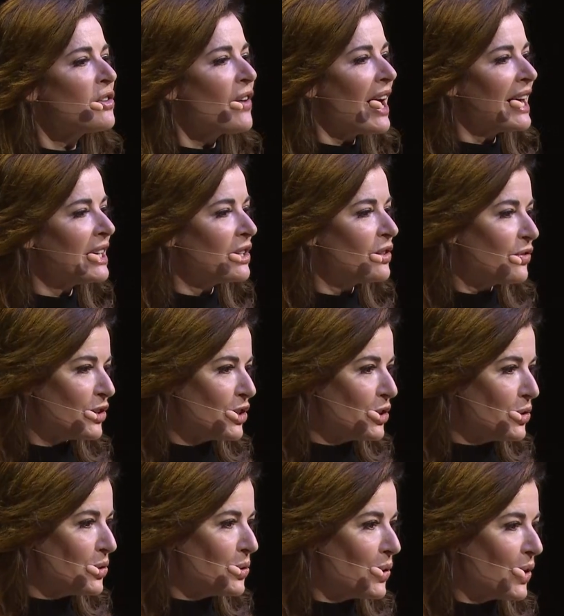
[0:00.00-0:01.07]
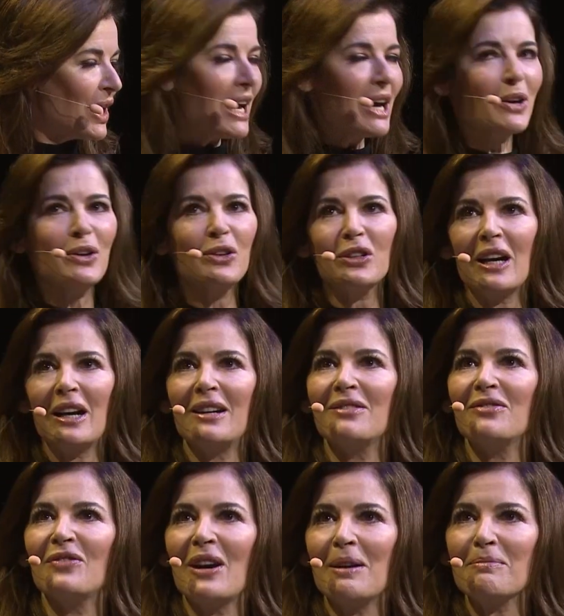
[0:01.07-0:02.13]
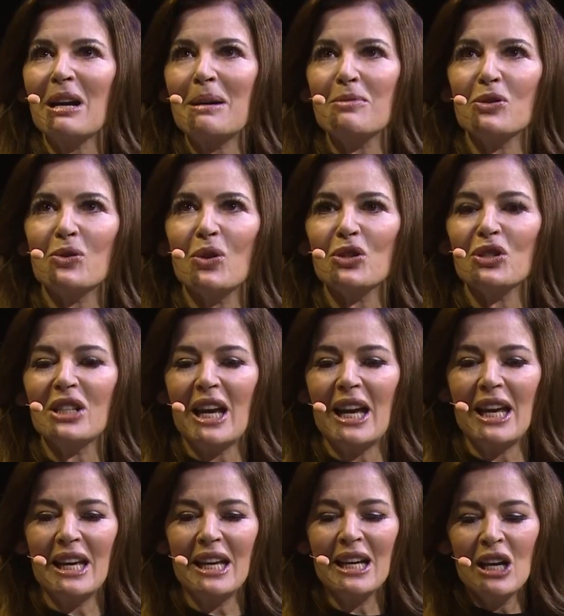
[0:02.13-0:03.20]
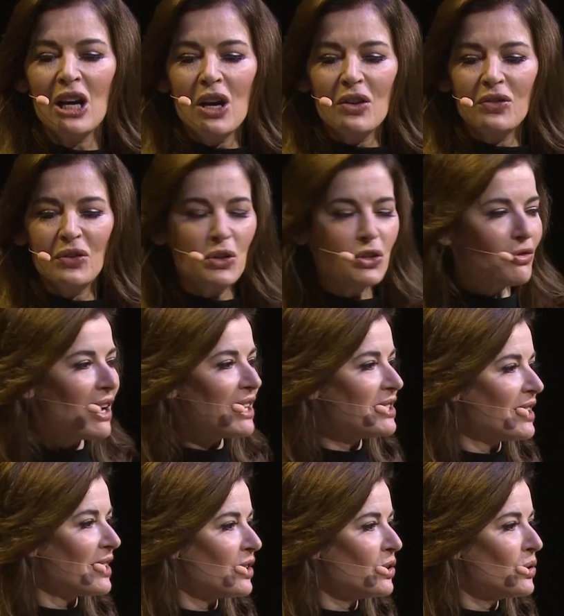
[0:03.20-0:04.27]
know if any of you have come across a food writer